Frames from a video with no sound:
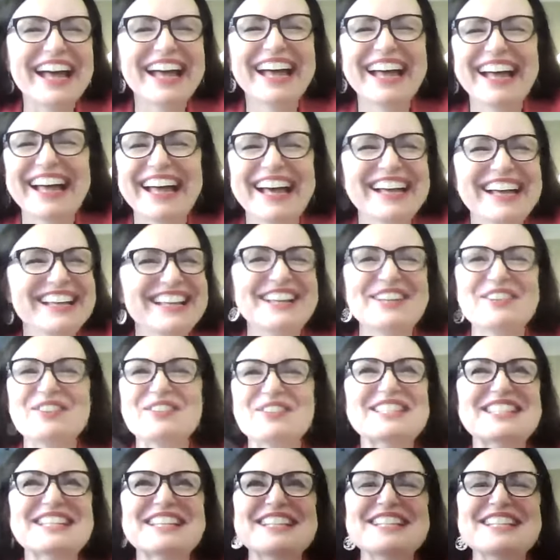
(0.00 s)
I know
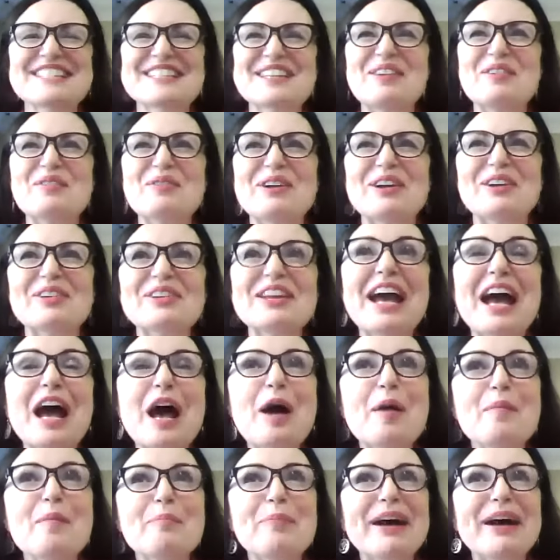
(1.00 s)
this is going to sound weird,
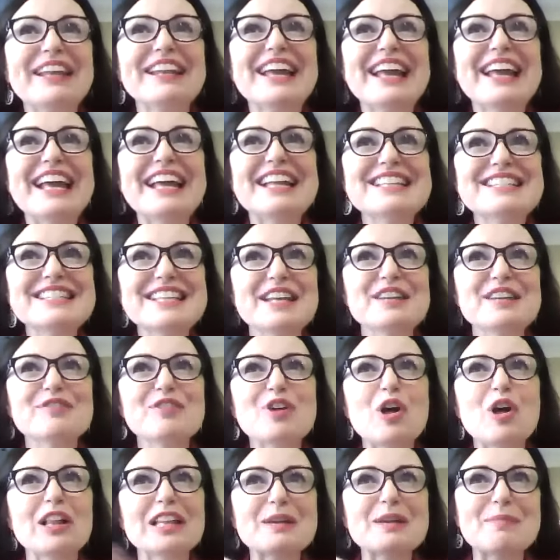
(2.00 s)
but instead of
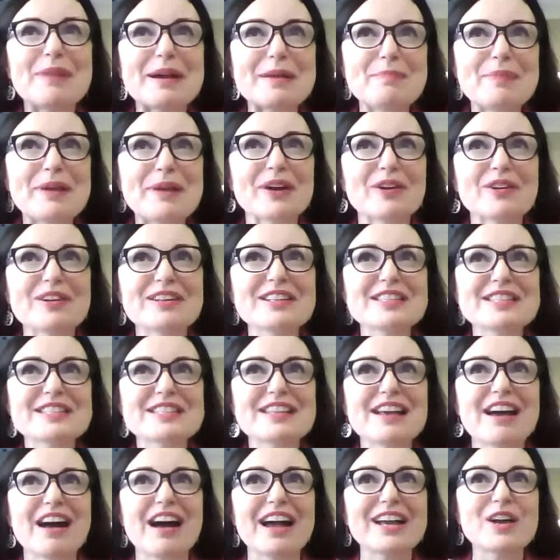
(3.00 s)
calling my parents,
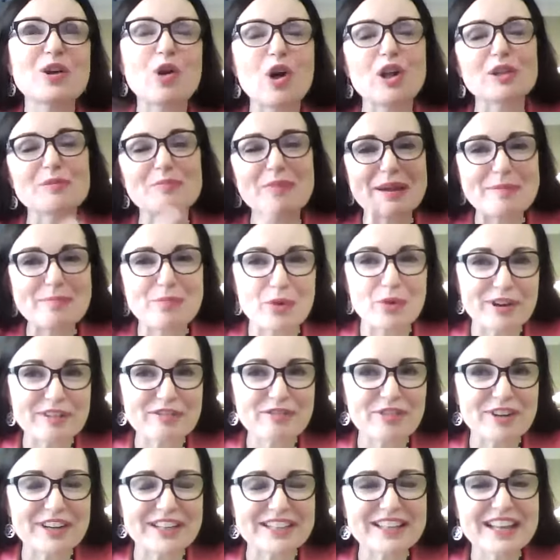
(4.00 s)
I called my
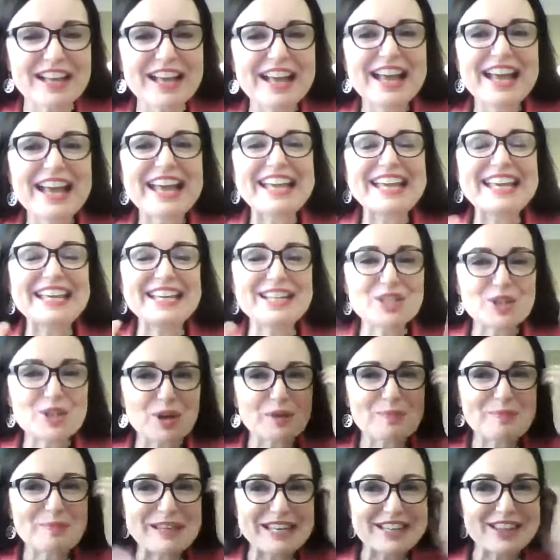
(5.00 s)
boyfriend. He
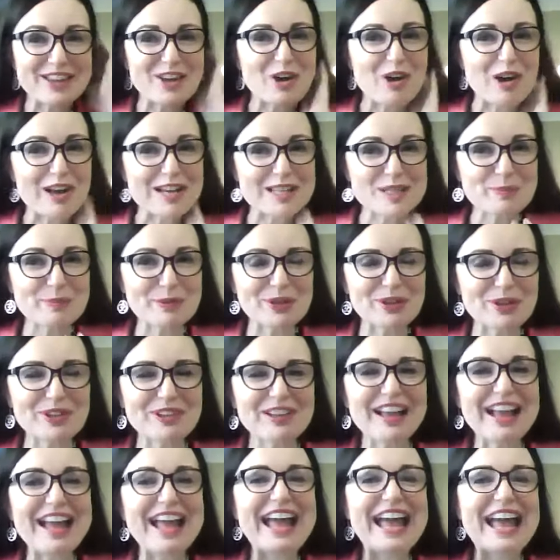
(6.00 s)
took me to the
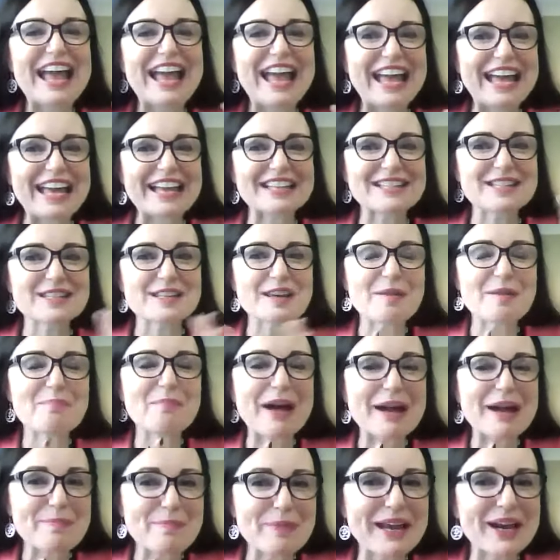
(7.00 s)
hospital, and
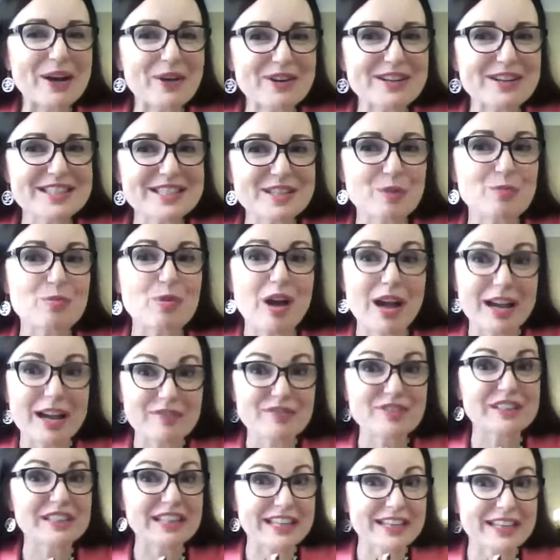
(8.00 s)
my parents arrived
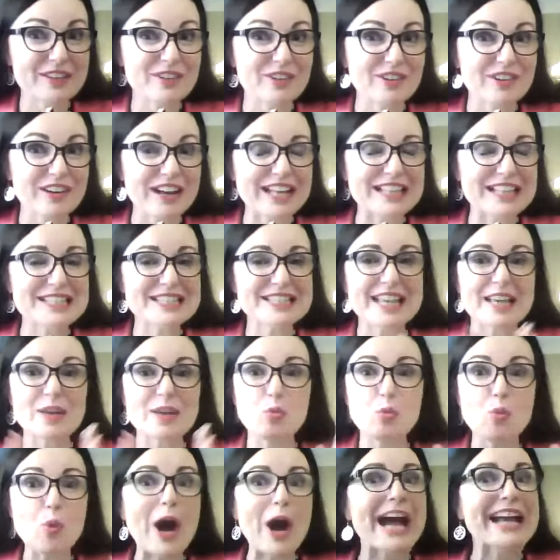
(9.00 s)
later and said,
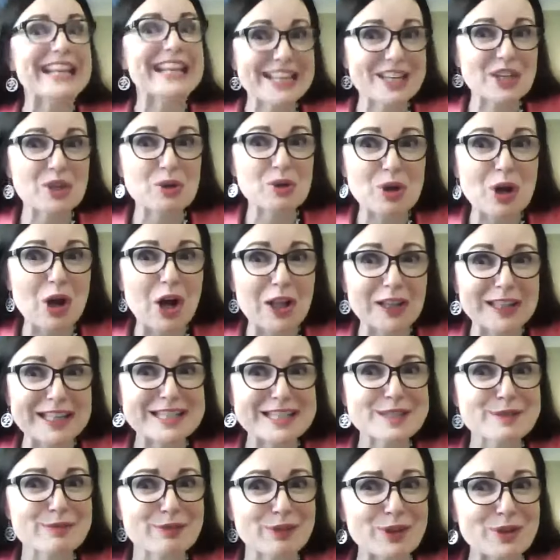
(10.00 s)
"Why didn't you call
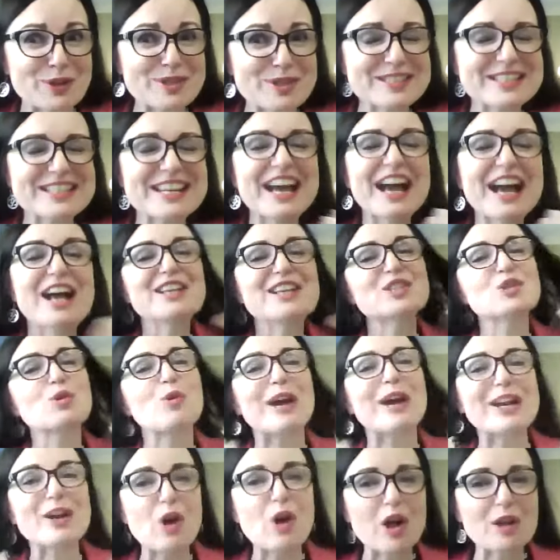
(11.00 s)
us first?" So
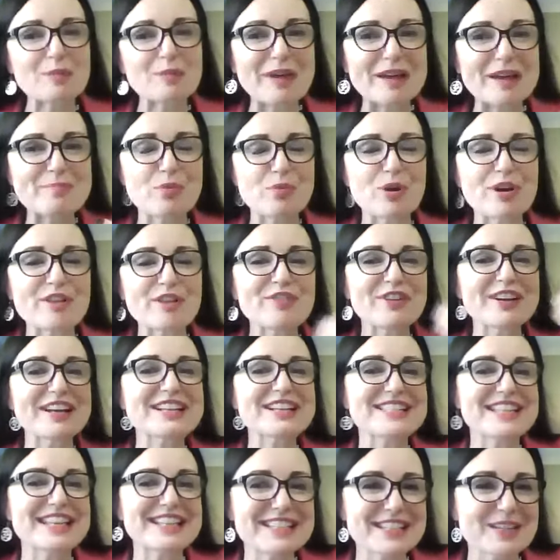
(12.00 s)
I called my boyfriend
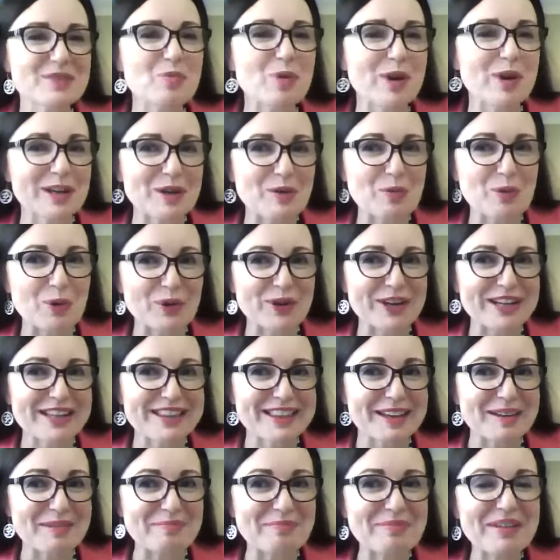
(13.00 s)
because I didn't want to worry
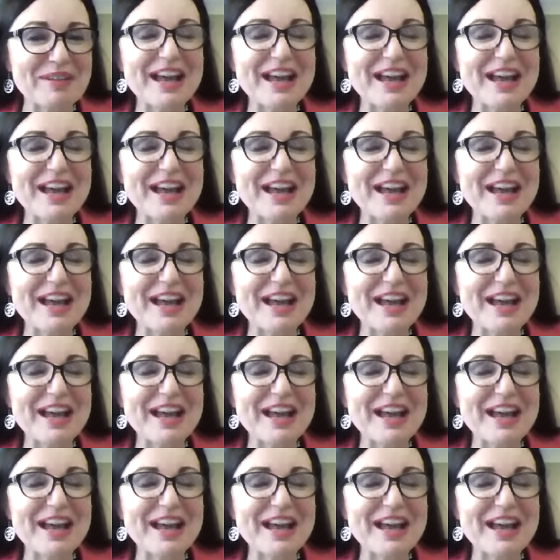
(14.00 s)
them.